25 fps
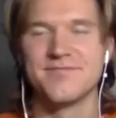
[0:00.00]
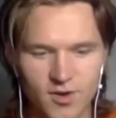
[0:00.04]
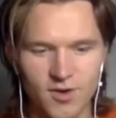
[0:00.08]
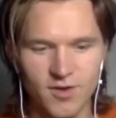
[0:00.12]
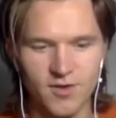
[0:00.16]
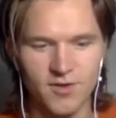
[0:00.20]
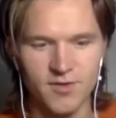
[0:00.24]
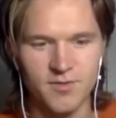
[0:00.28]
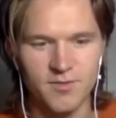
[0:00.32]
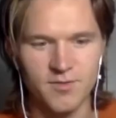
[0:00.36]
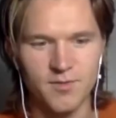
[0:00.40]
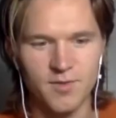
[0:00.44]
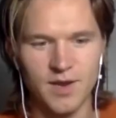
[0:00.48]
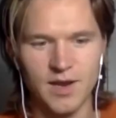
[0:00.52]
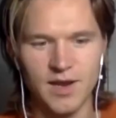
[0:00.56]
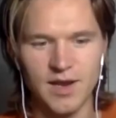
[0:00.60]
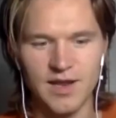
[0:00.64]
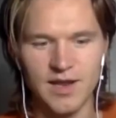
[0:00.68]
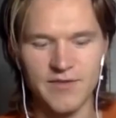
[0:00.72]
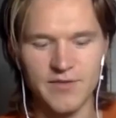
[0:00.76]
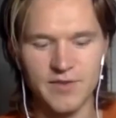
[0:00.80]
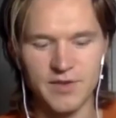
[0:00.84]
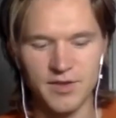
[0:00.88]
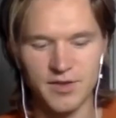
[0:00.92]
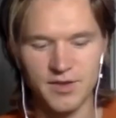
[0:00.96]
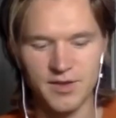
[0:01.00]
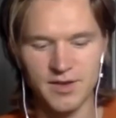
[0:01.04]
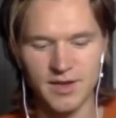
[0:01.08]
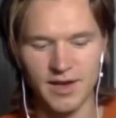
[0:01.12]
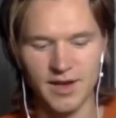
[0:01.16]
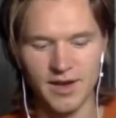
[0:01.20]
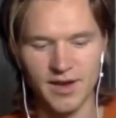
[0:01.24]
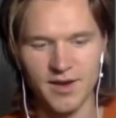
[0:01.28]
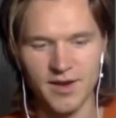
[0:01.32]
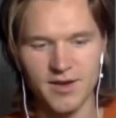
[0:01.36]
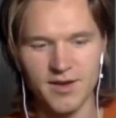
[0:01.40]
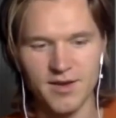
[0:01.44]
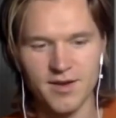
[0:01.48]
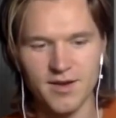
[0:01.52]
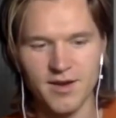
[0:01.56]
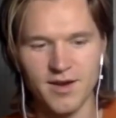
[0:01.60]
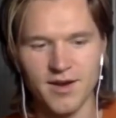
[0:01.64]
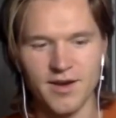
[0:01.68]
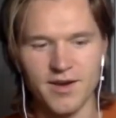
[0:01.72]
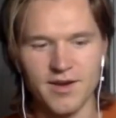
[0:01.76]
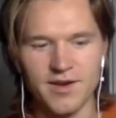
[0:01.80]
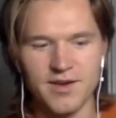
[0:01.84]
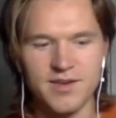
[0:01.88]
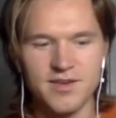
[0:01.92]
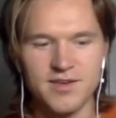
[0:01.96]
on my 11th day,
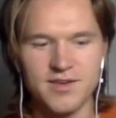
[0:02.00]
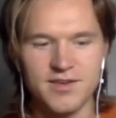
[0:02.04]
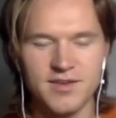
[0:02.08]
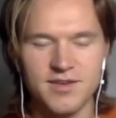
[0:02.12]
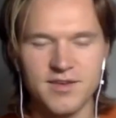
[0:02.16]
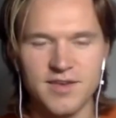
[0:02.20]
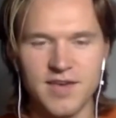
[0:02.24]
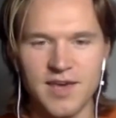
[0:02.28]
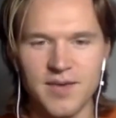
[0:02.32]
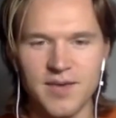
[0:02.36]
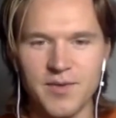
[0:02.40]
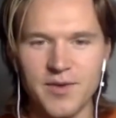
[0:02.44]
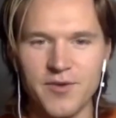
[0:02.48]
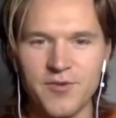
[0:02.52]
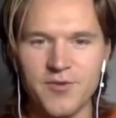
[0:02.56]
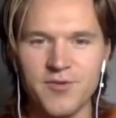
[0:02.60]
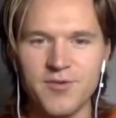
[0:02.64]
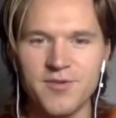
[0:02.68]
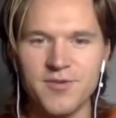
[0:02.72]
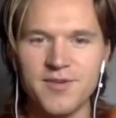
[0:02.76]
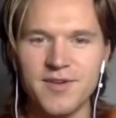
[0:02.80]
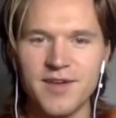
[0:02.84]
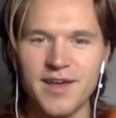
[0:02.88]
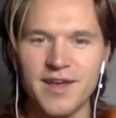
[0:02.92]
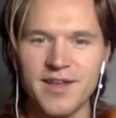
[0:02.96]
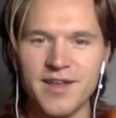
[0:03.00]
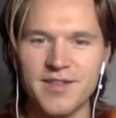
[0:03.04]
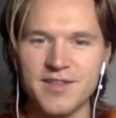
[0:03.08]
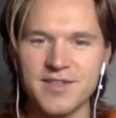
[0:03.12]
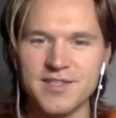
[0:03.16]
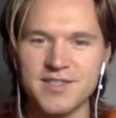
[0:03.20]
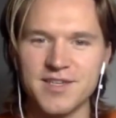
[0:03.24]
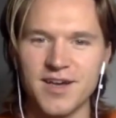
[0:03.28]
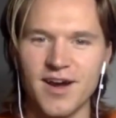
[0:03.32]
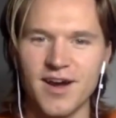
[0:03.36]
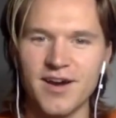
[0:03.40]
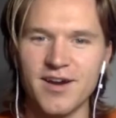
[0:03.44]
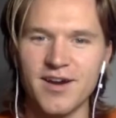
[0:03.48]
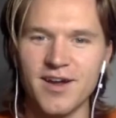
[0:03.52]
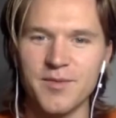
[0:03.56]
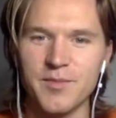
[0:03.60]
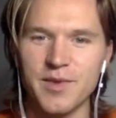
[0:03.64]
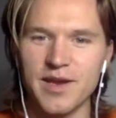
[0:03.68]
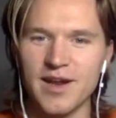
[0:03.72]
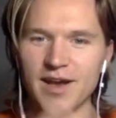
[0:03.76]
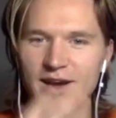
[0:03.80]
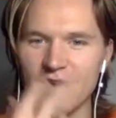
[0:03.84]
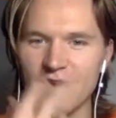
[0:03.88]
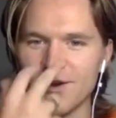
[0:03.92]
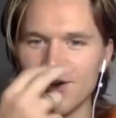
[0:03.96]
I came out and this guy and I
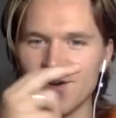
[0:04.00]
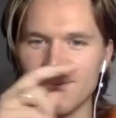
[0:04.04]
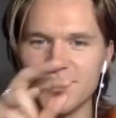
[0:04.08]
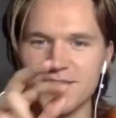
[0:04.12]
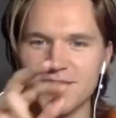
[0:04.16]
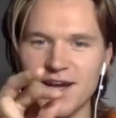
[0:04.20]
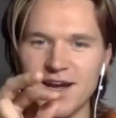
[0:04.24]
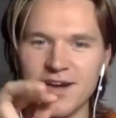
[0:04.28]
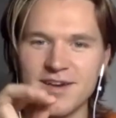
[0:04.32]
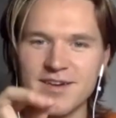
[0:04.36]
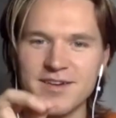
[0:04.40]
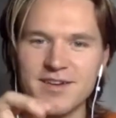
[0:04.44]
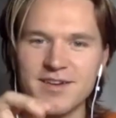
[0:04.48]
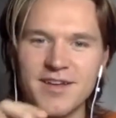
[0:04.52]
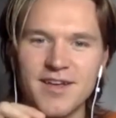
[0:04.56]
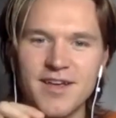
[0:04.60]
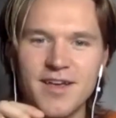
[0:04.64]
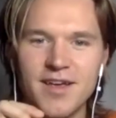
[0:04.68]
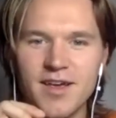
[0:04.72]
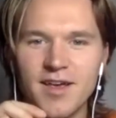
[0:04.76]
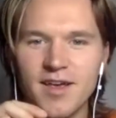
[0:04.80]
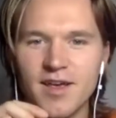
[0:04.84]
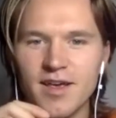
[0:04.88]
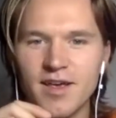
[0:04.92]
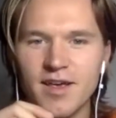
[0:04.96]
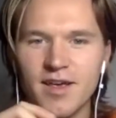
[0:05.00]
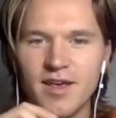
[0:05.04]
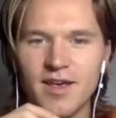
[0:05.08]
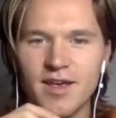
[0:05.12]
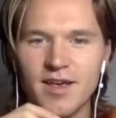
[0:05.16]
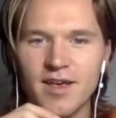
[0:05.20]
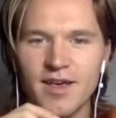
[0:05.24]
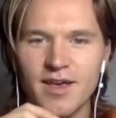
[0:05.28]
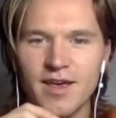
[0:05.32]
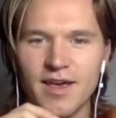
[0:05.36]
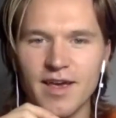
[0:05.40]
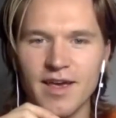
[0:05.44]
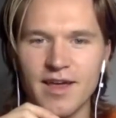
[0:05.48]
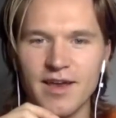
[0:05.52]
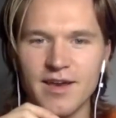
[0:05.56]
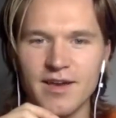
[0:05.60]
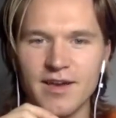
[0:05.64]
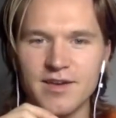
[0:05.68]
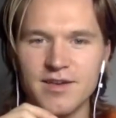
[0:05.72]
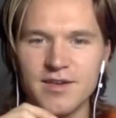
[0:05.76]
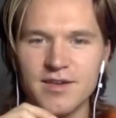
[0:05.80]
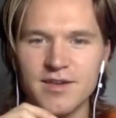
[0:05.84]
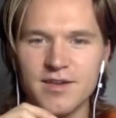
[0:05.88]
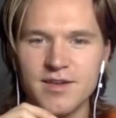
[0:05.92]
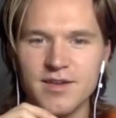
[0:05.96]
made eye contact
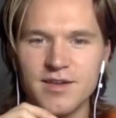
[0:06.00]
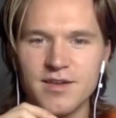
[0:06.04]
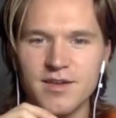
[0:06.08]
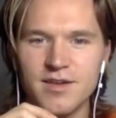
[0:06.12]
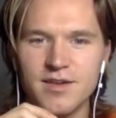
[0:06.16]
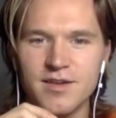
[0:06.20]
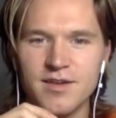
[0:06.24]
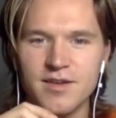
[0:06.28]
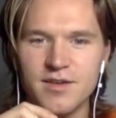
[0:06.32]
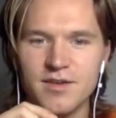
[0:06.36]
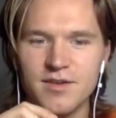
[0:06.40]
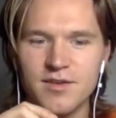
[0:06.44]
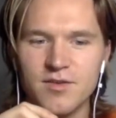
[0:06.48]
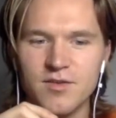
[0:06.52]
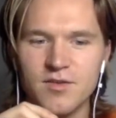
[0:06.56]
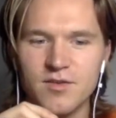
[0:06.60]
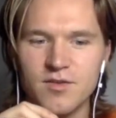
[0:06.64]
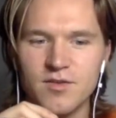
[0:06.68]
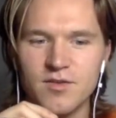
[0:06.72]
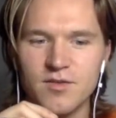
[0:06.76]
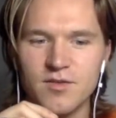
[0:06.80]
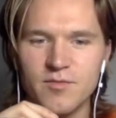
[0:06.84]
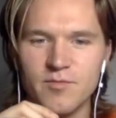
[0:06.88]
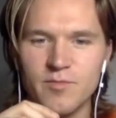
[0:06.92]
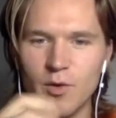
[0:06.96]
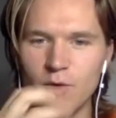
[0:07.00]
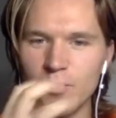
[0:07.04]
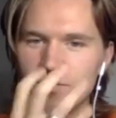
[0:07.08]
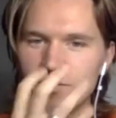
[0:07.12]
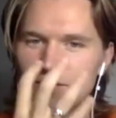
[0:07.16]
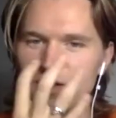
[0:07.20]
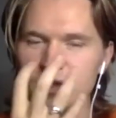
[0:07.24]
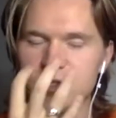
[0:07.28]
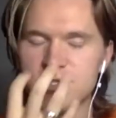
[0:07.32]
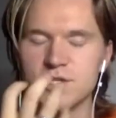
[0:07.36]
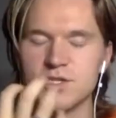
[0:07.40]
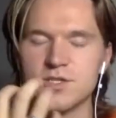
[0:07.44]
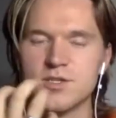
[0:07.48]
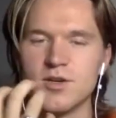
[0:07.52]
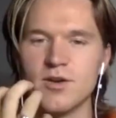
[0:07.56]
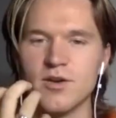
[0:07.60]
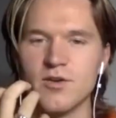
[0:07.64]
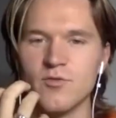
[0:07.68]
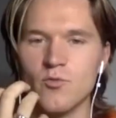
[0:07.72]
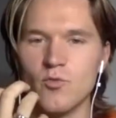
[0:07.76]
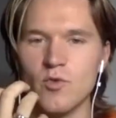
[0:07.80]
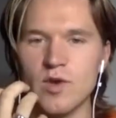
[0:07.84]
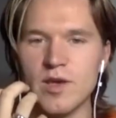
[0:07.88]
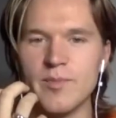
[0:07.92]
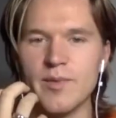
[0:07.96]
and both of us just started
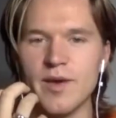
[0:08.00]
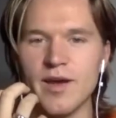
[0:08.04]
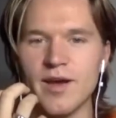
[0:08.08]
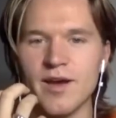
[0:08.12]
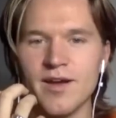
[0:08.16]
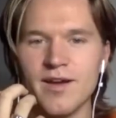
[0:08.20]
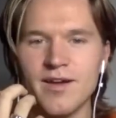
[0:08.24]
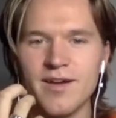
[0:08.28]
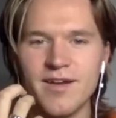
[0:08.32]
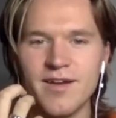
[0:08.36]
weeping.